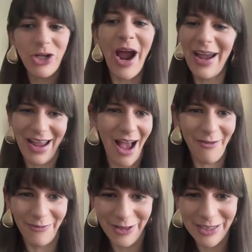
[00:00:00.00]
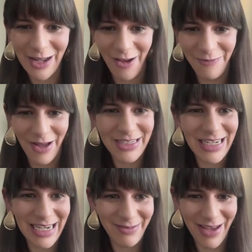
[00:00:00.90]
trying out for the softball
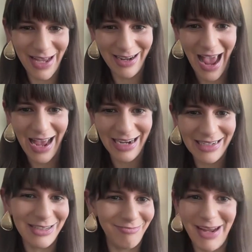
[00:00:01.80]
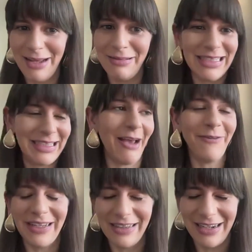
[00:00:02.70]
team and
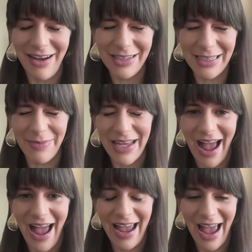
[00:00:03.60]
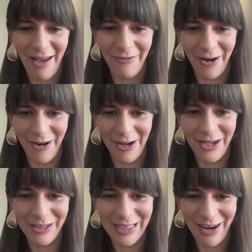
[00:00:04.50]
definitely not something I ever
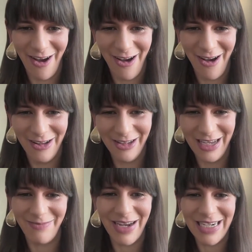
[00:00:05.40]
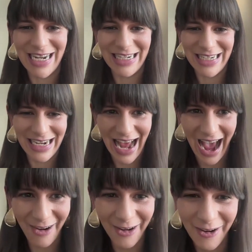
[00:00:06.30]
use at all in my day-to-day
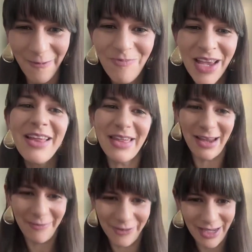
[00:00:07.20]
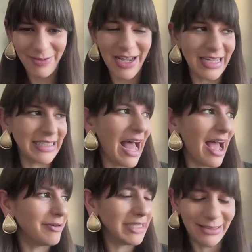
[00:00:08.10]
now, thankfully, because
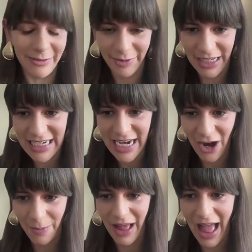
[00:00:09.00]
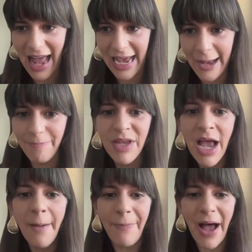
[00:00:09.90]
I was really terrible at it.
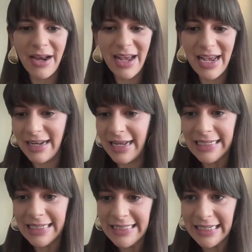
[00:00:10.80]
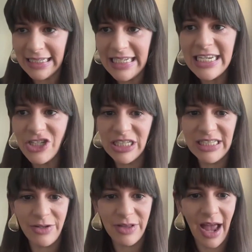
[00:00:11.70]
But it still
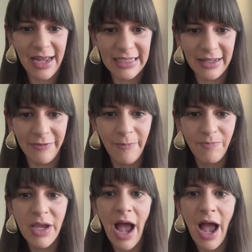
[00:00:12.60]
teaches you the kinds of